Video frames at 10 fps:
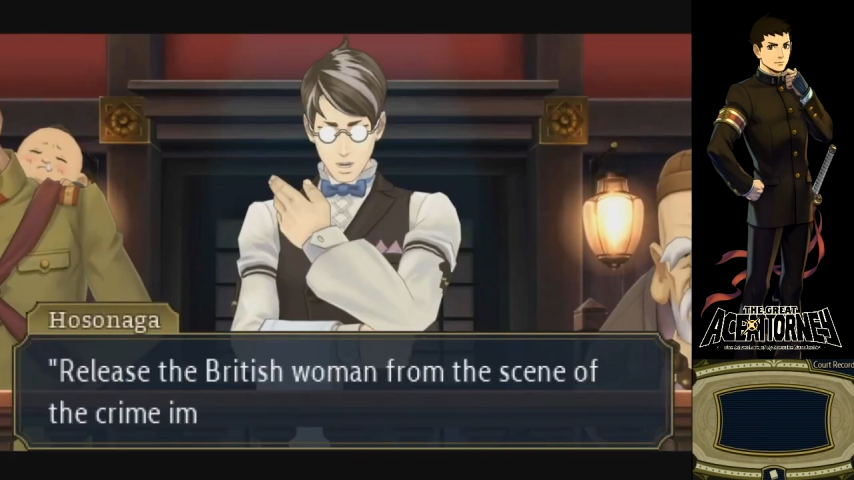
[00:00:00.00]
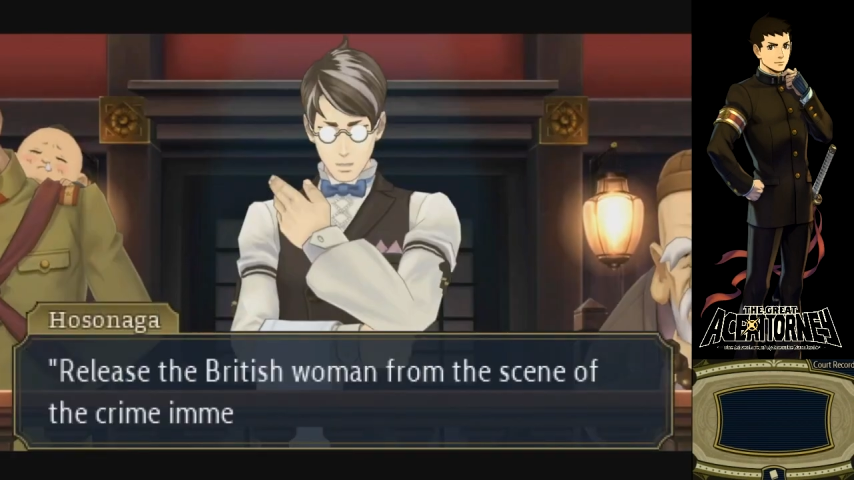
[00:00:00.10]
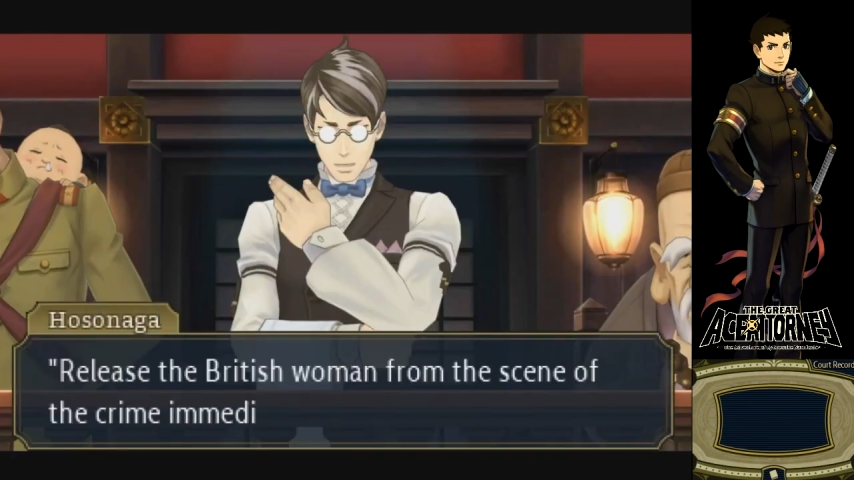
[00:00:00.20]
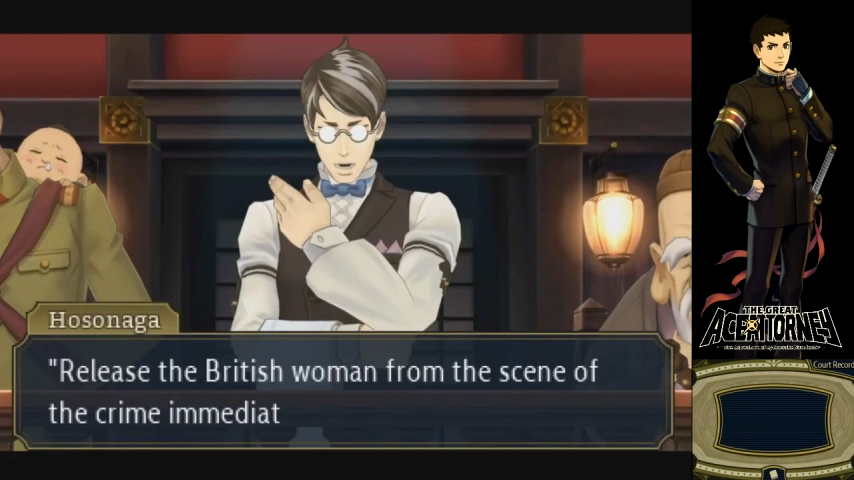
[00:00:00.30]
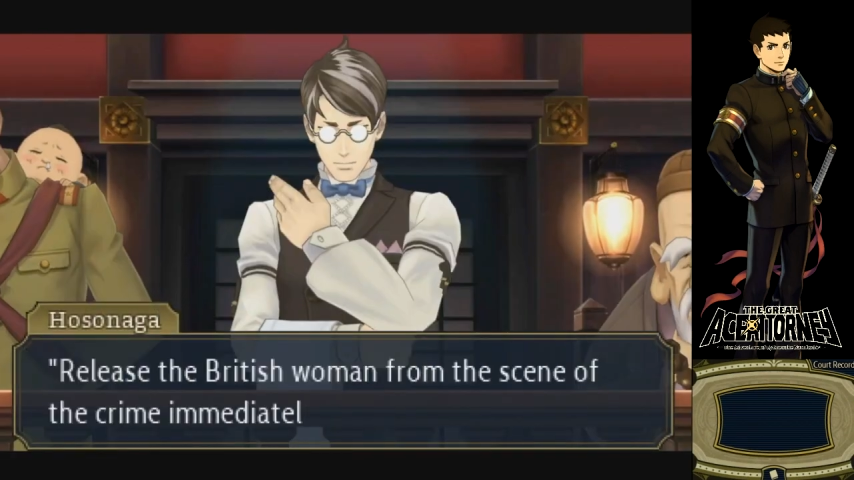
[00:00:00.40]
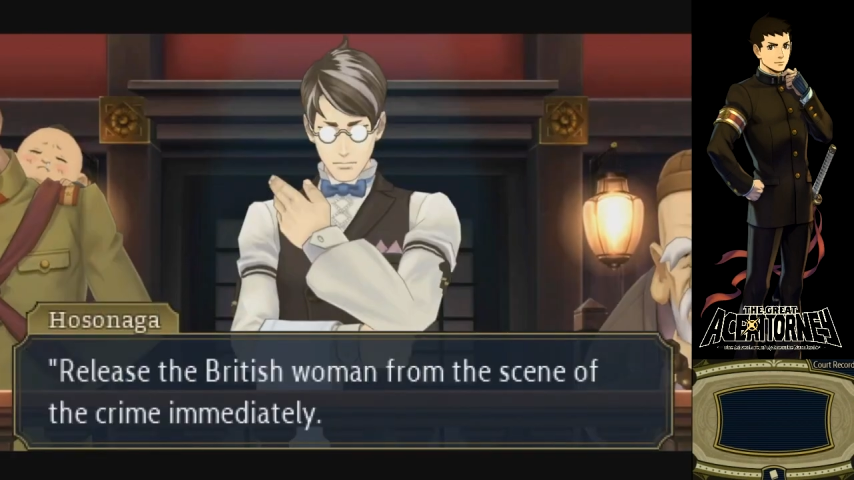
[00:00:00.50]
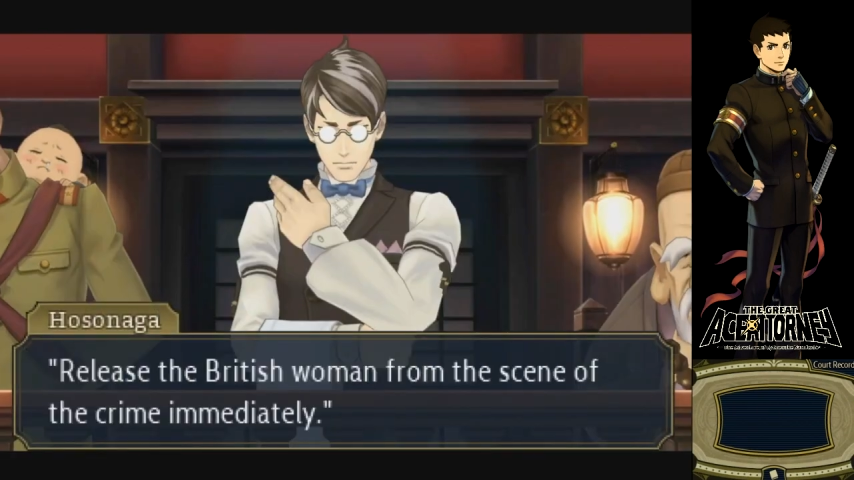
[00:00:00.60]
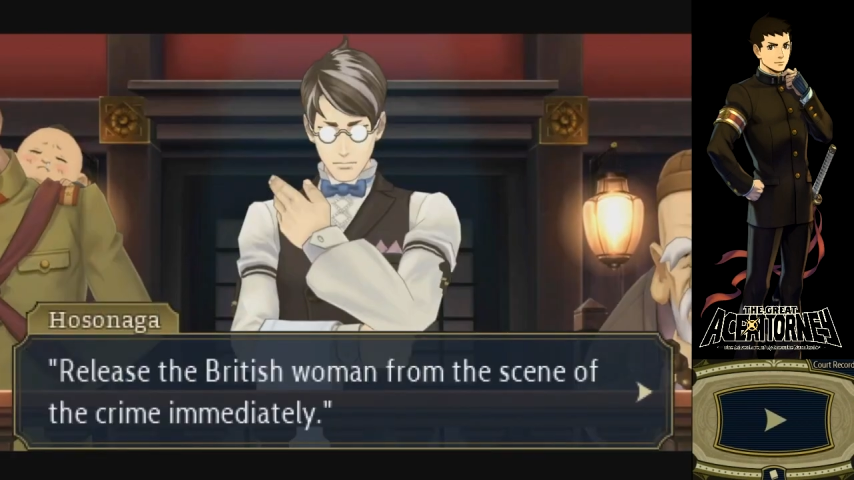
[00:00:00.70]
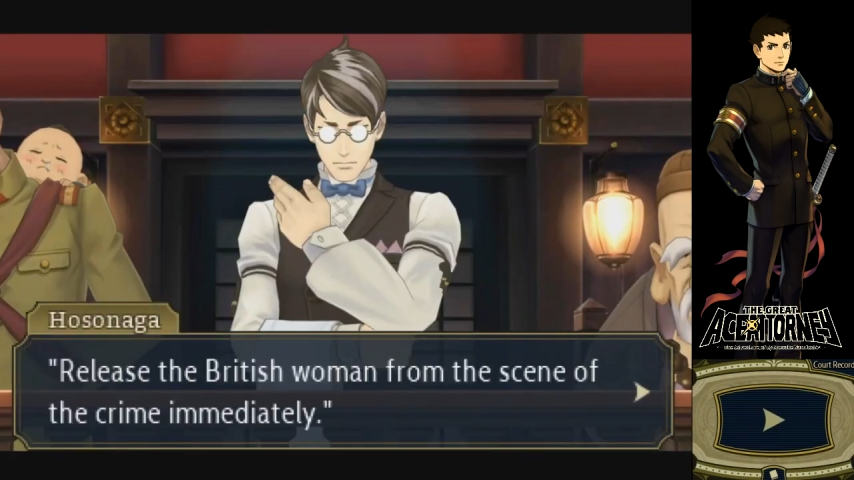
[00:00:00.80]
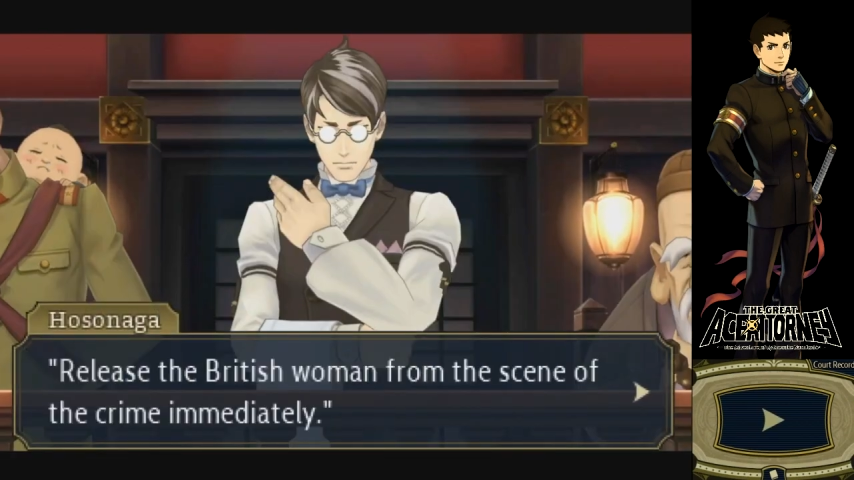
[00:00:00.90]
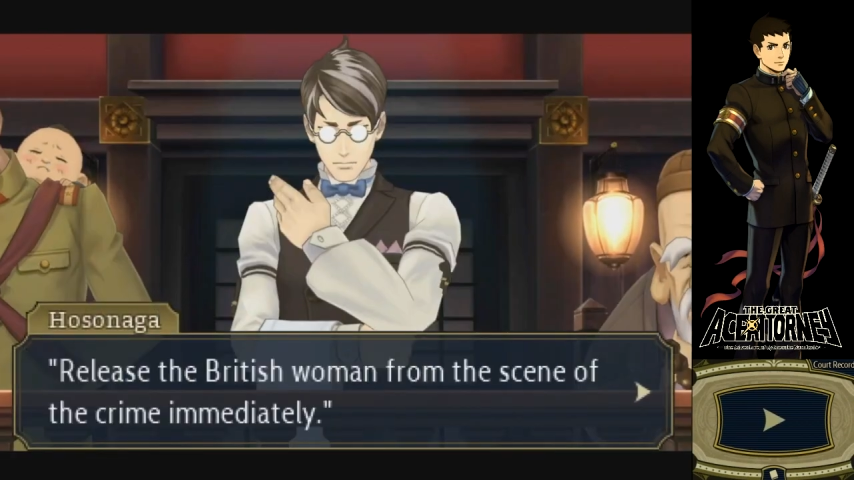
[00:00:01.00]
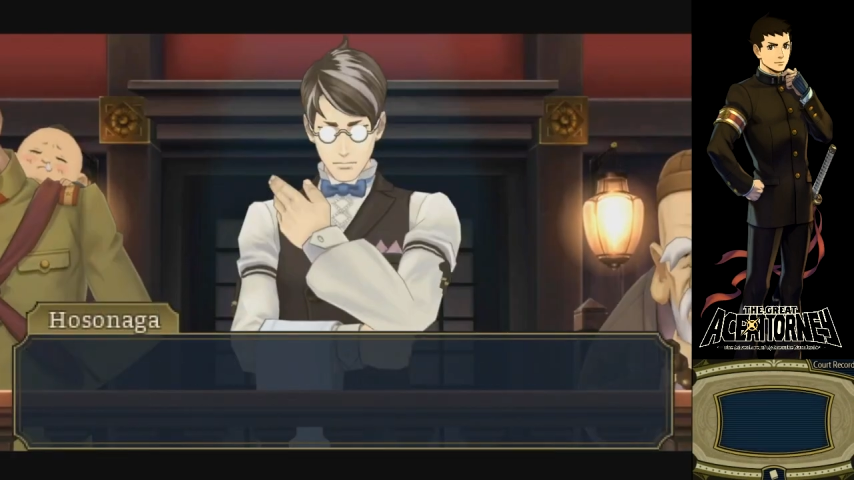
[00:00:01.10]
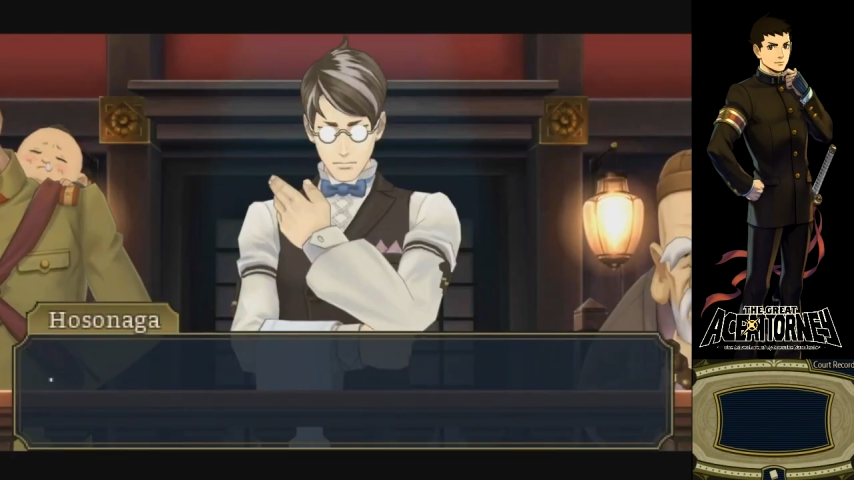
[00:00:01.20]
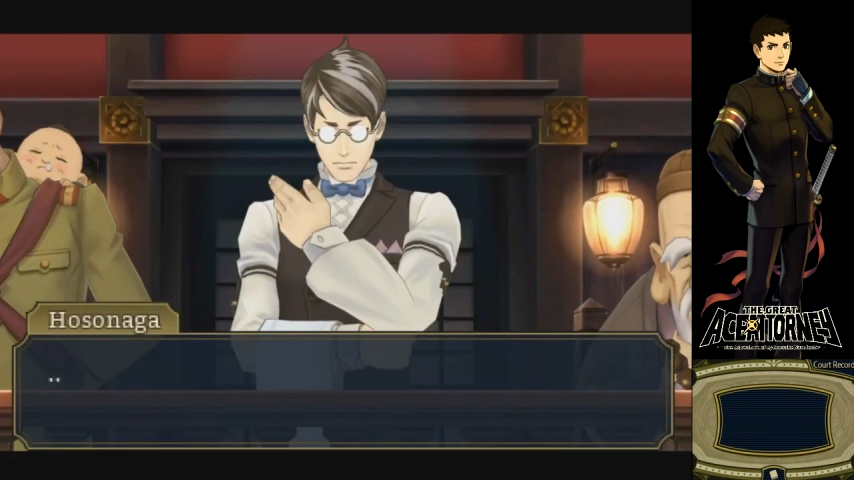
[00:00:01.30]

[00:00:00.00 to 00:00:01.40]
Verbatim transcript: crime immediately.